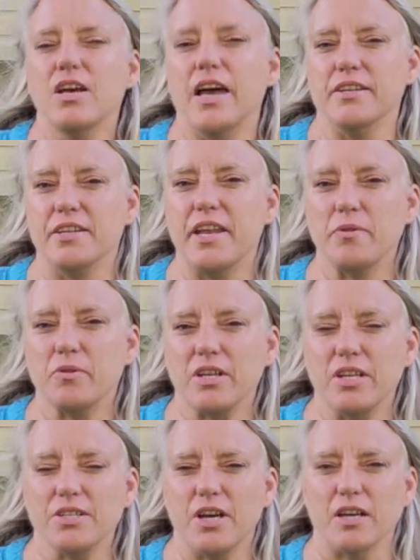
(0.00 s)
And today we're
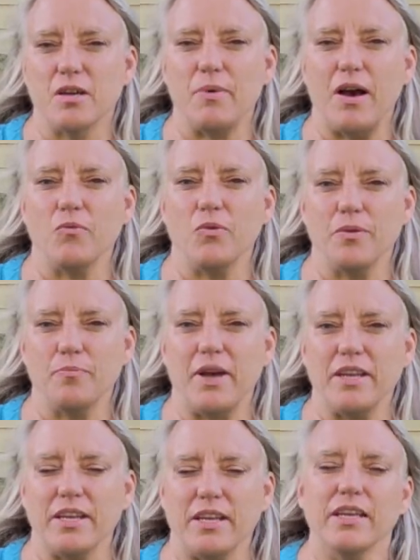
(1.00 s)
going to talk about Wood
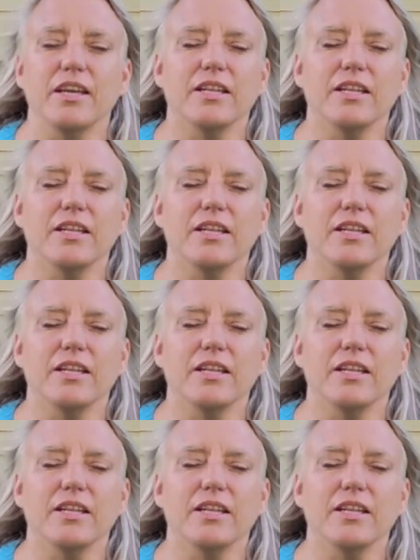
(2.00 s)
Betony.